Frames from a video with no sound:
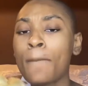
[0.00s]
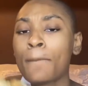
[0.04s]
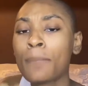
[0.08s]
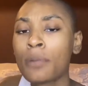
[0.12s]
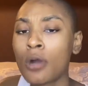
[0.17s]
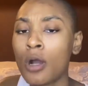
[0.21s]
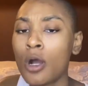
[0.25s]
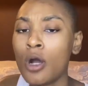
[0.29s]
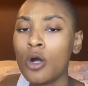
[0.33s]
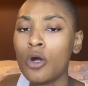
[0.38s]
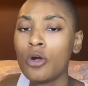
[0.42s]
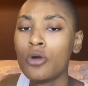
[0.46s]

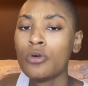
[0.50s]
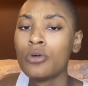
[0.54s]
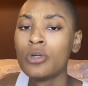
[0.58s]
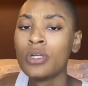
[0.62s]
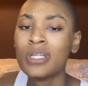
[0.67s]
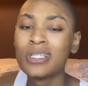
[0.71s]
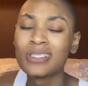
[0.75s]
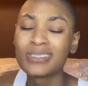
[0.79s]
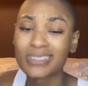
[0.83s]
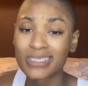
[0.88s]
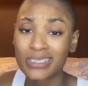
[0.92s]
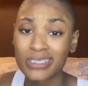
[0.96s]
prone
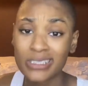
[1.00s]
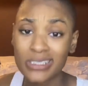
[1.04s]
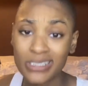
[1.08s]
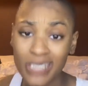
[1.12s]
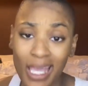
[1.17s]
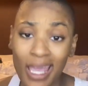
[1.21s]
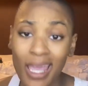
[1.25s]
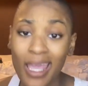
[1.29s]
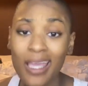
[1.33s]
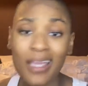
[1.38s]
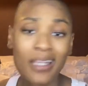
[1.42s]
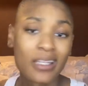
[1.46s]
to
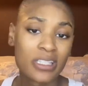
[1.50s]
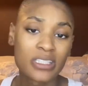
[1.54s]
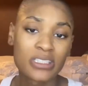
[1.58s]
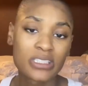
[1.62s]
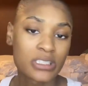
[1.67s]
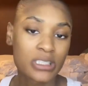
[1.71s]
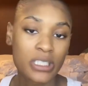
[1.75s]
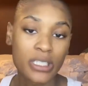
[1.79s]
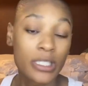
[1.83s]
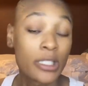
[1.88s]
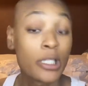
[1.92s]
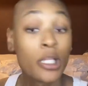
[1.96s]
shedding and
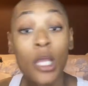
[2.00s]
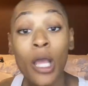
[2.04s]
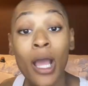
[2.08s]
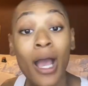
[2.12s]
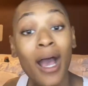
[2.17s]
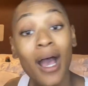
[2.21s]
shit.